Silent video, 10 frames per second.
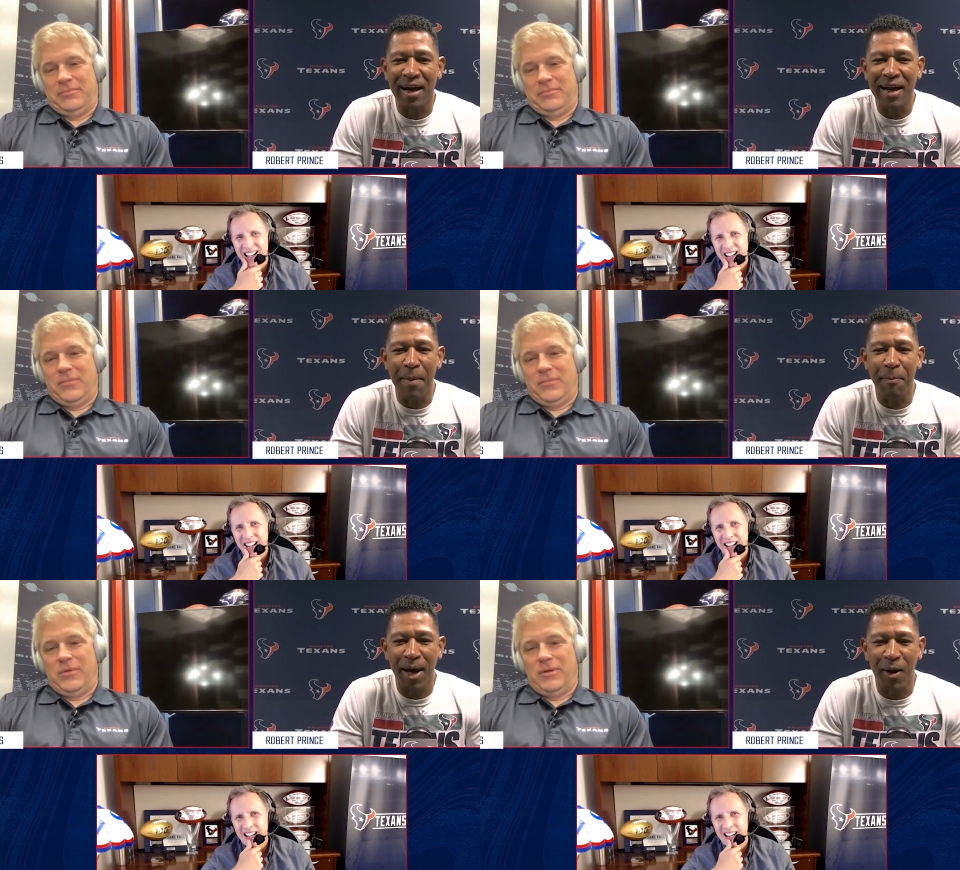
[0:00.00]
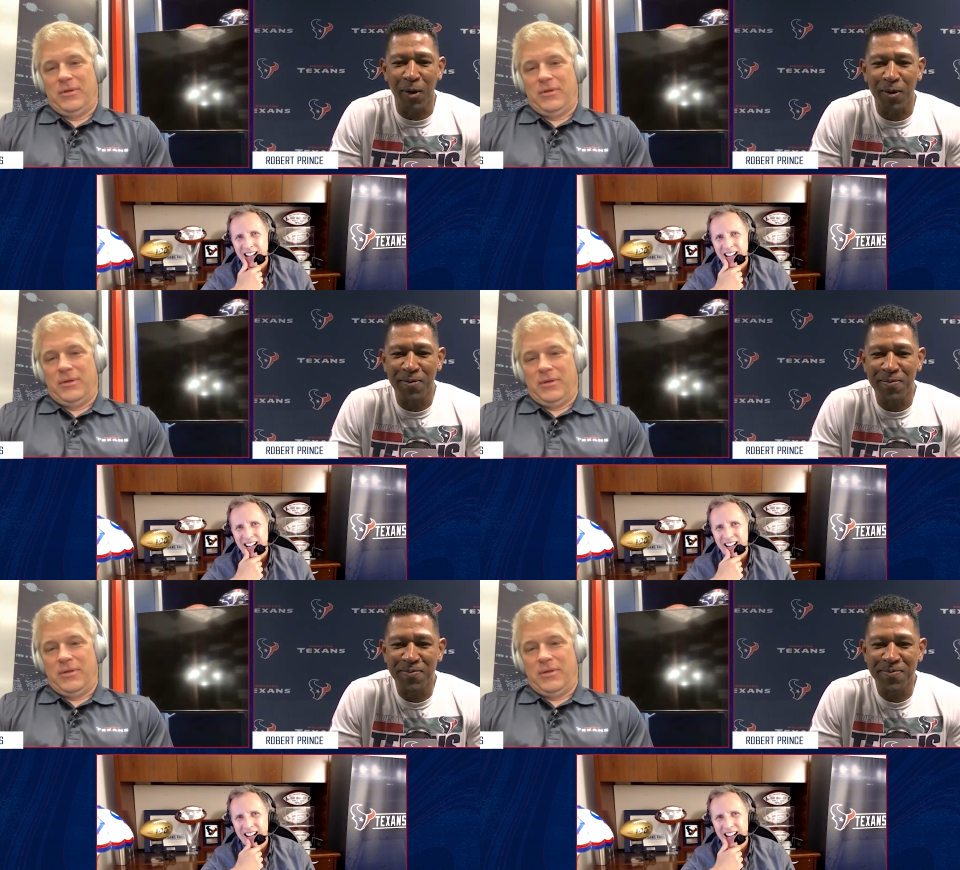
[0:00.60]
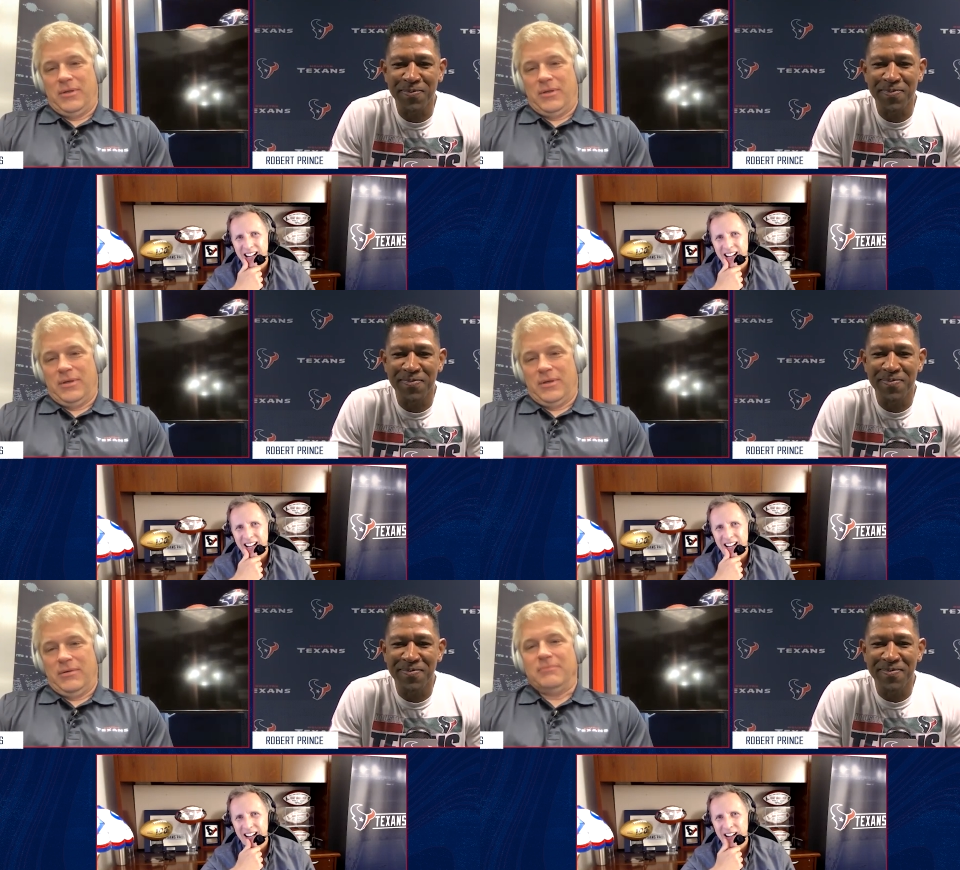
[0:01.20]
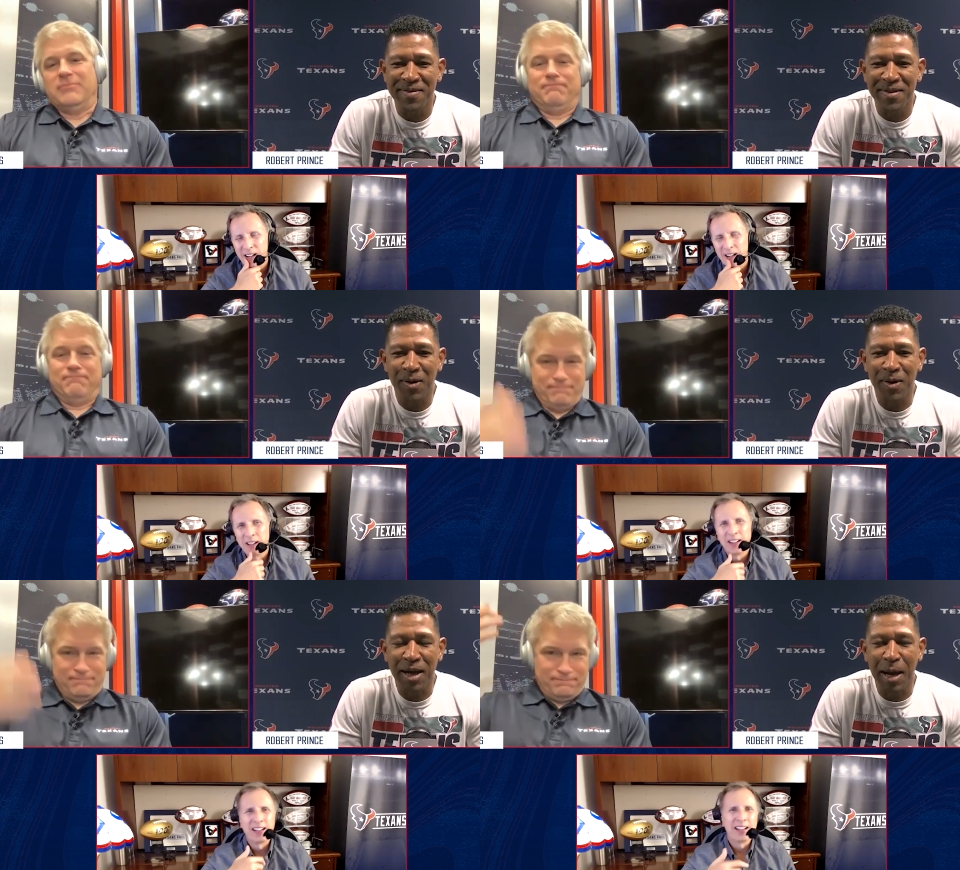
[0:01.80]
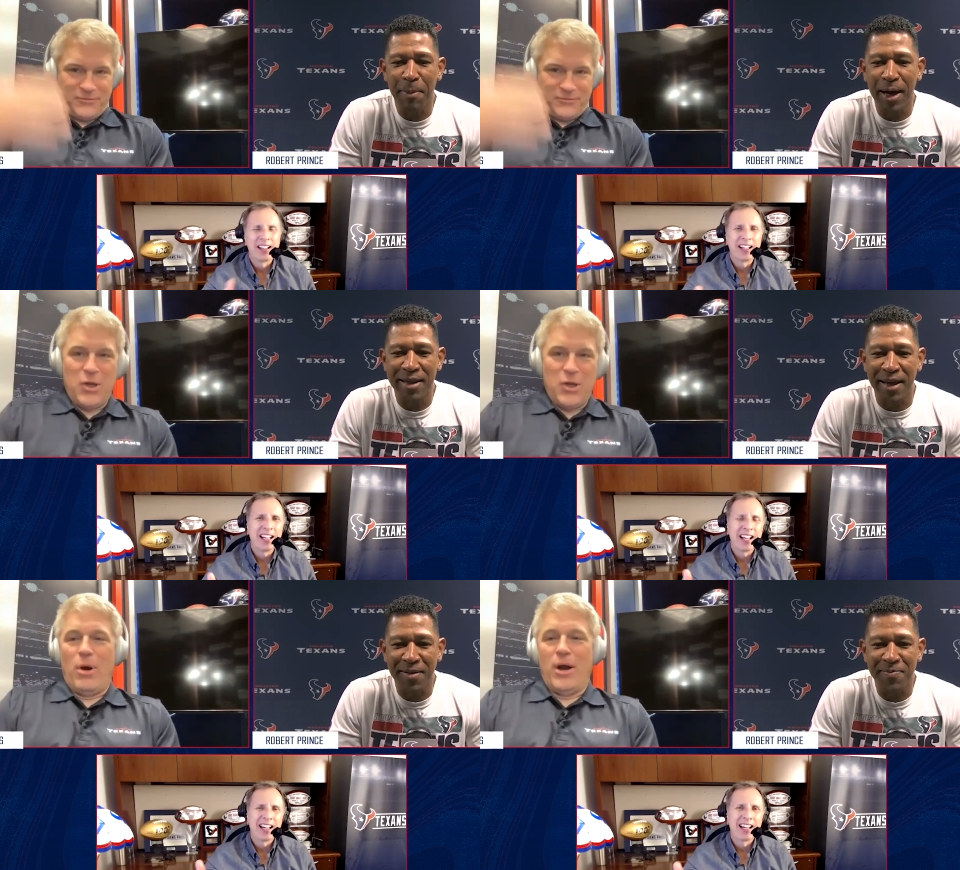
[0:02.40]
Speaker 1: gambaro or gambate. There you go,